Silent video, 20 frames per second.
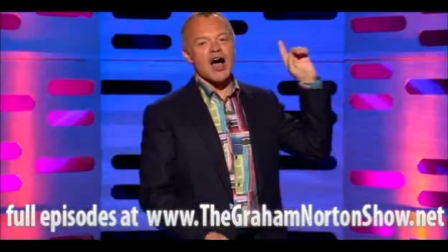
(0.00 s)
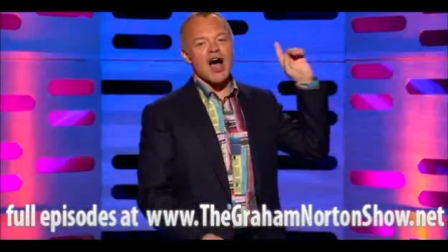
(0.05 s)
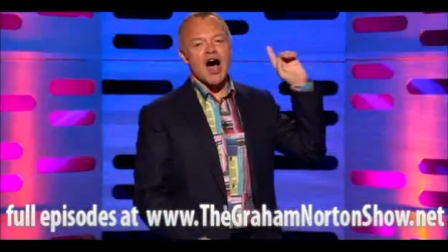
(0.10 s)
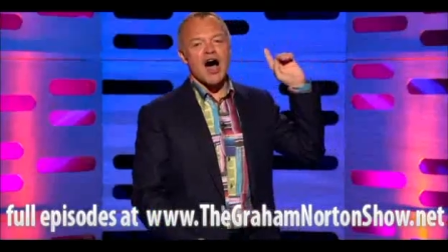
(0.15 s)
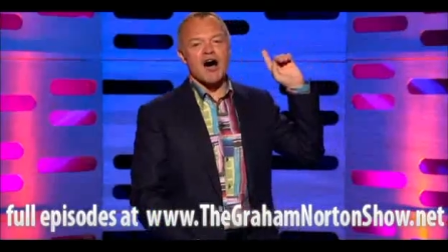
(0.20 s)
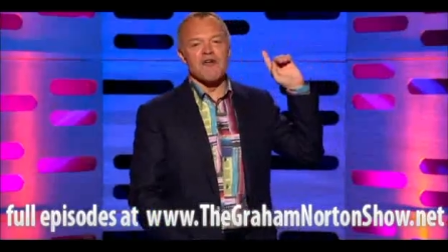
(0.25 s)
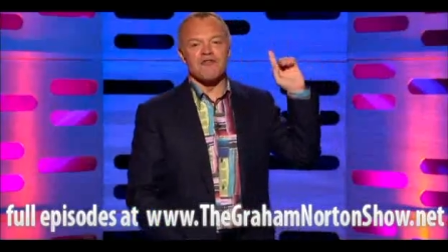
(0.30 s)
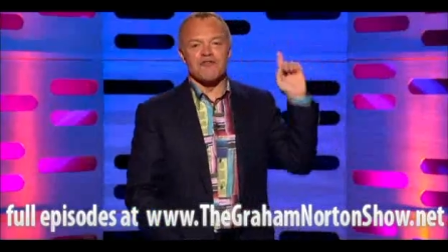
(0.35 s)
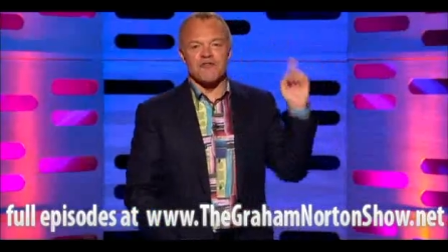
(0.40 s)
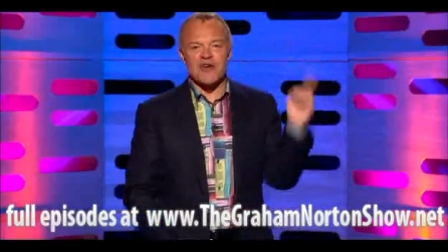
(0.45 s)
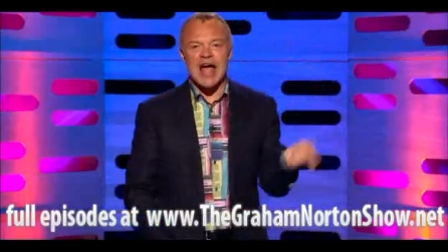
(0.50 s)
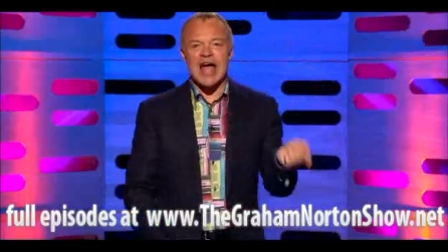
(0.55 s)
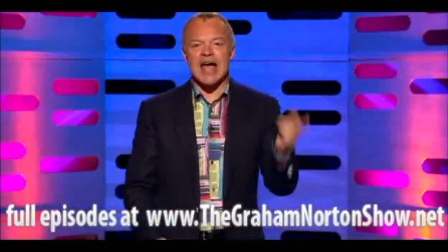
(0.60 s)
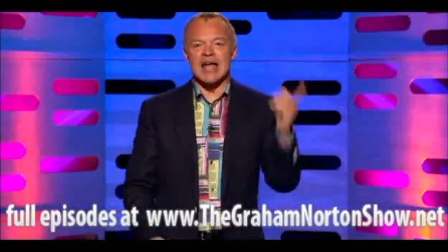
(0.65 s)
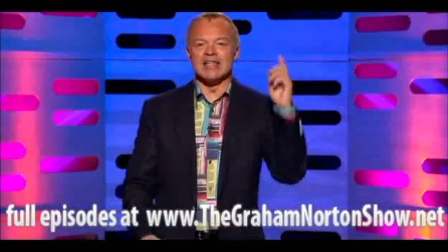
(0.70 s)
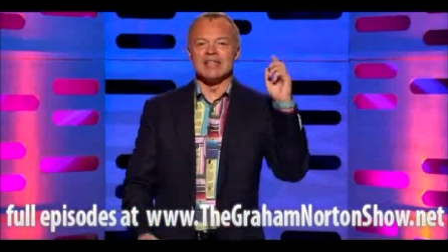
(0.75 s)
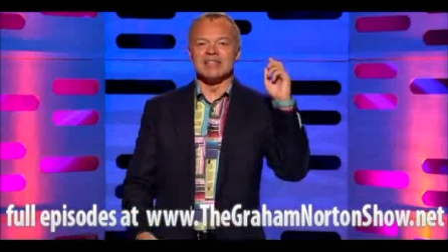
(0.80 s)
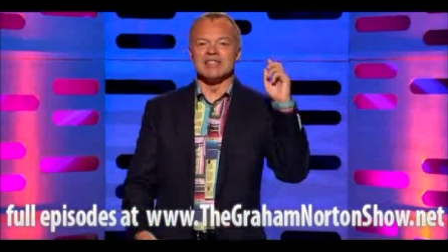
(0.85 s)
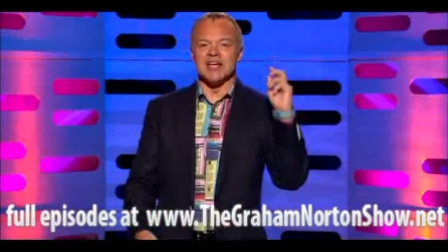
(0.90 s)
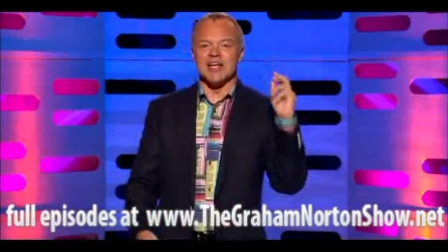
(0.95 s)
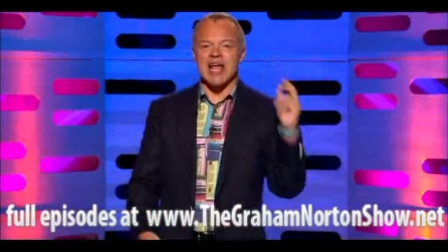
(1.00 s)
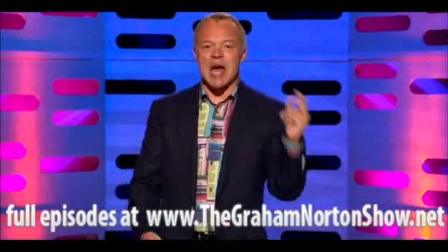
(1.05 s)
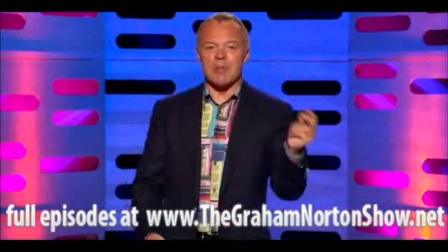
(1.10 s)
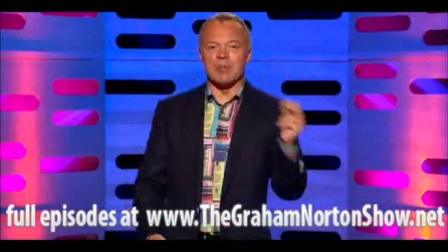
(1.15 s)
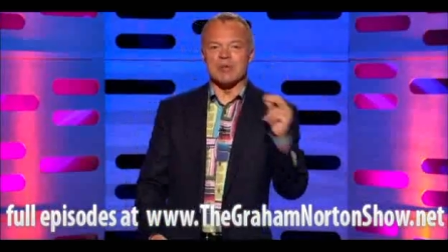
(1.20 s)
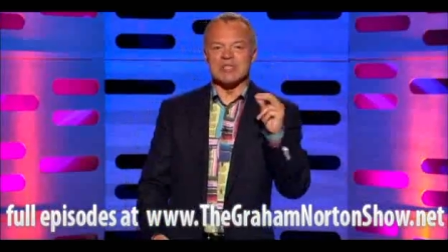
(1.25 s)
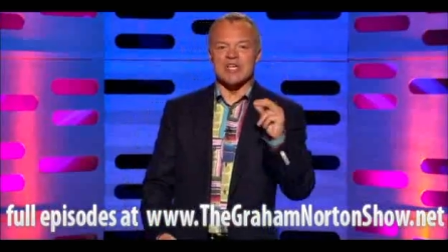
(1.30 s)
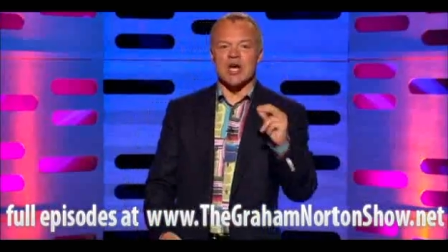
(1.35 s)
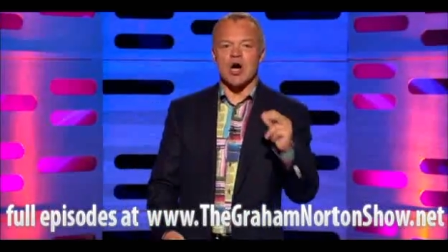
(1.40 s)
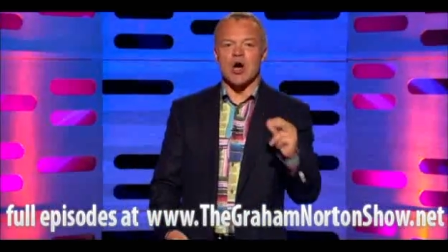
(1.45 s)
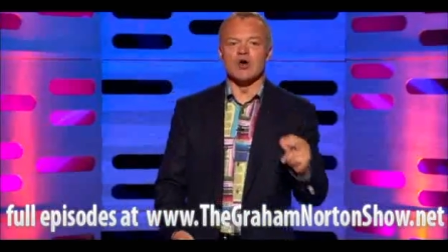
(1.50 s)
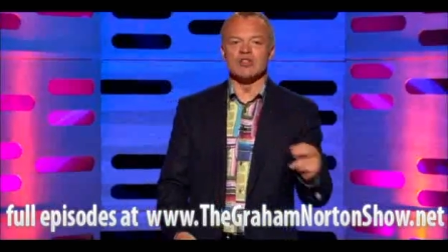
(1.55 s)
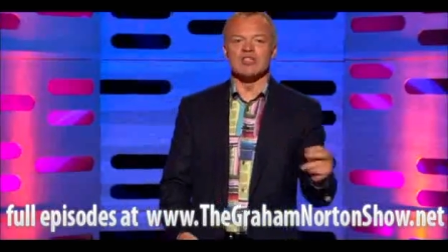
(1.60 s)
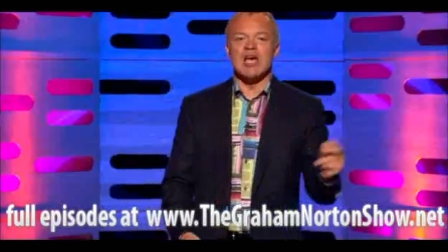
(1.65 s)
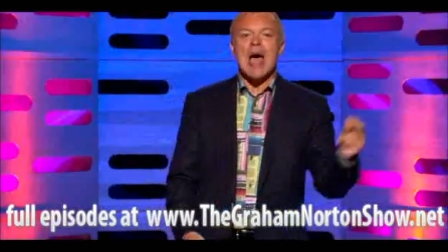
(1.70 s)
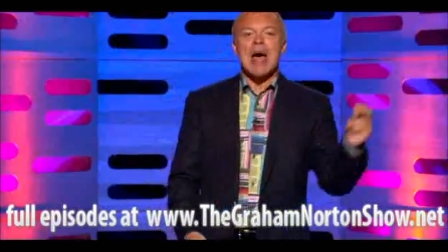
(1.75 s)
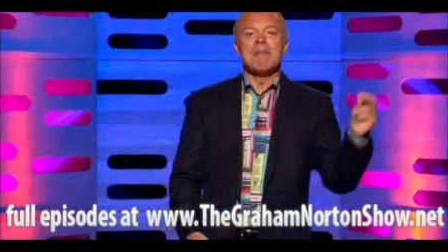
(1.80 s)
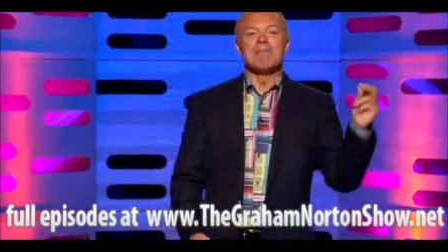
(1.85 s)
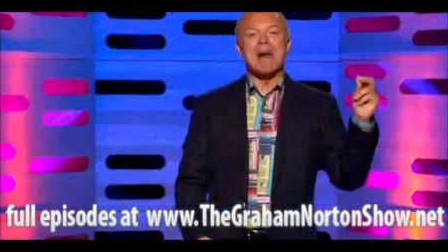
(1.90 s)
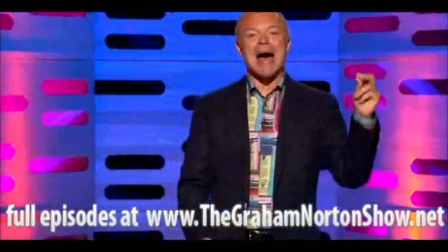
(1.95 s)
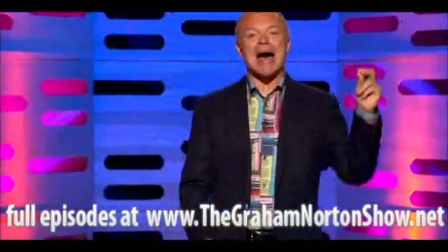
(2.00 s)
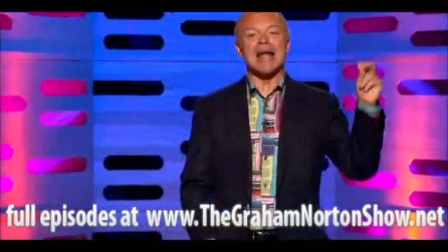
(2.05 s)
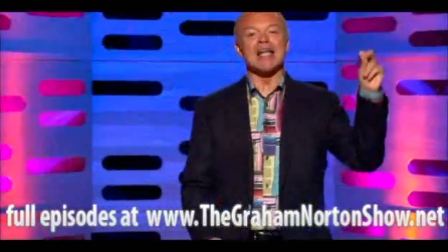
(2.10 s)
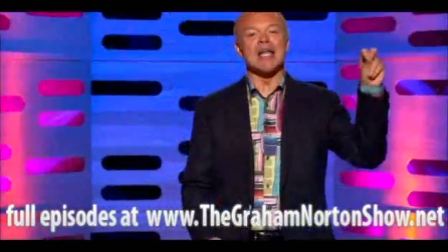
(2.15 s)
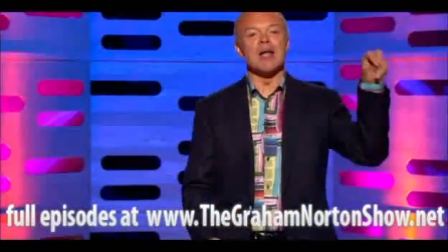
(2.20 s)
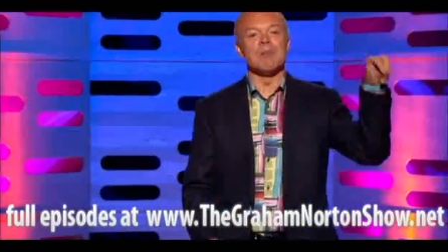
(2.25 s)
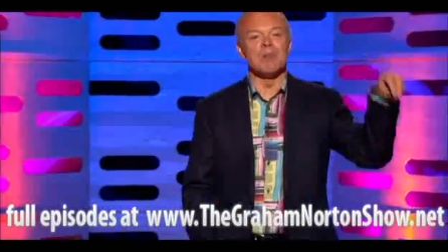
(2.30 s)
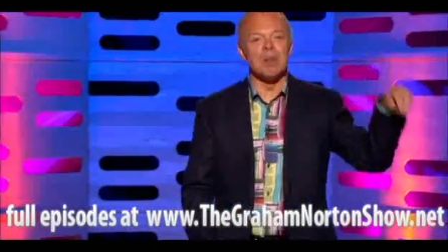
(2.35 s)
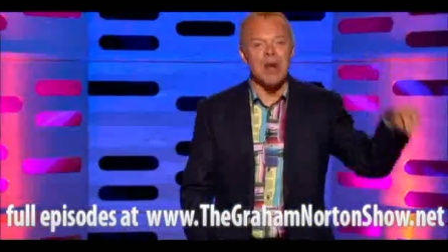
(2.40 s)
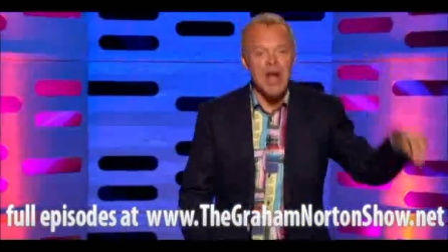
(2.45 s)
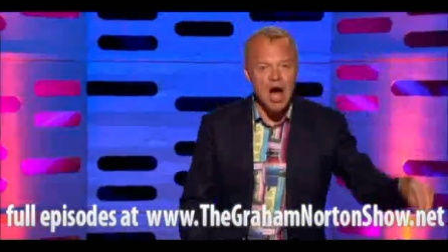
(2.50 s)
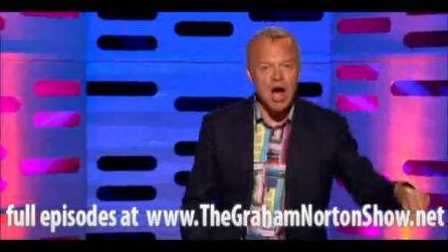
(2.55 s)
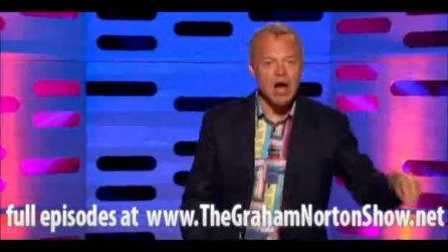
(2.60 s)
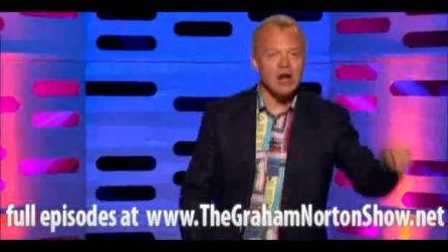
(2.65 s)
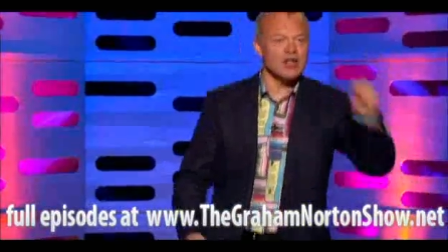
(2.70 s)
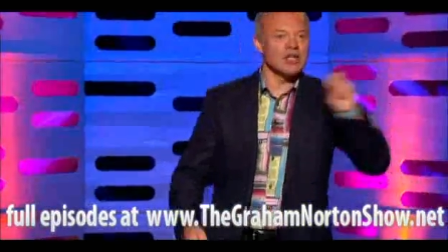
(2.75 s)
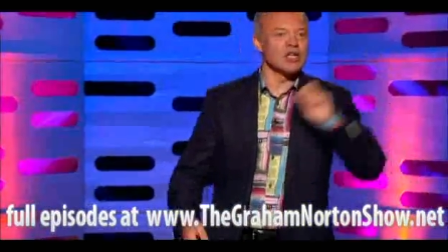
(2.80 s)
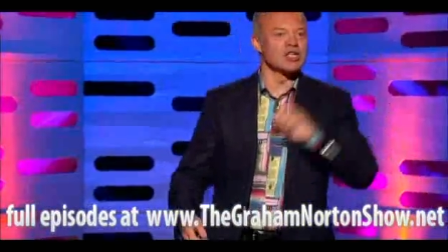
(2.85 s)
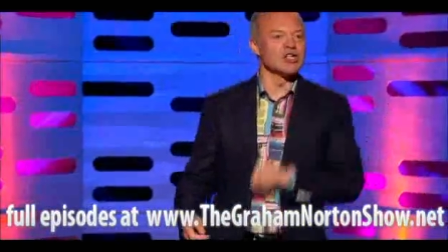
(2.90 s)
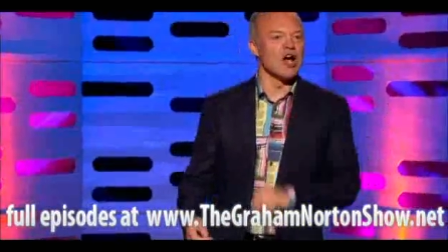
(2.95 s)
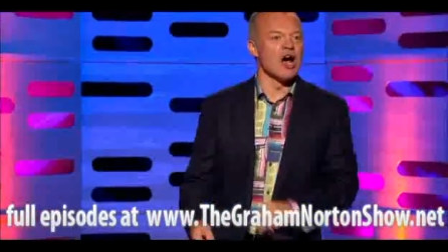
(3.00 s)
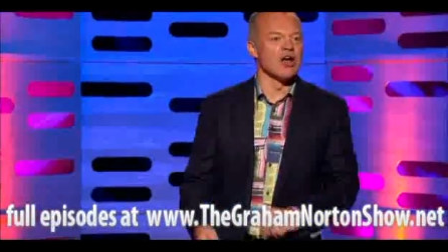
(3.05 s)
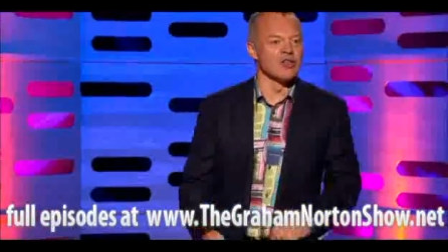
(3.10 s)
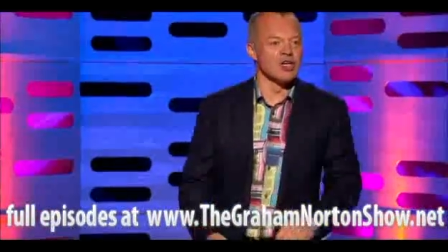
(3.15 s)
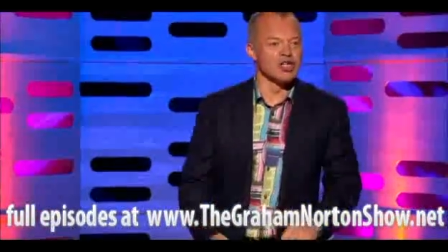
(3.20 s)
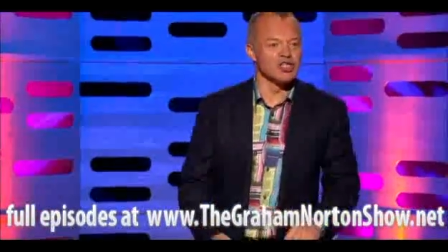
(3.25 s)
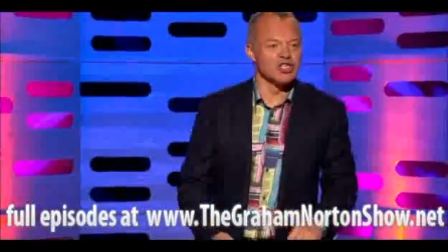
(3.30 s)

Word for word: of Friends and episodes. Matt LeBlanc is on the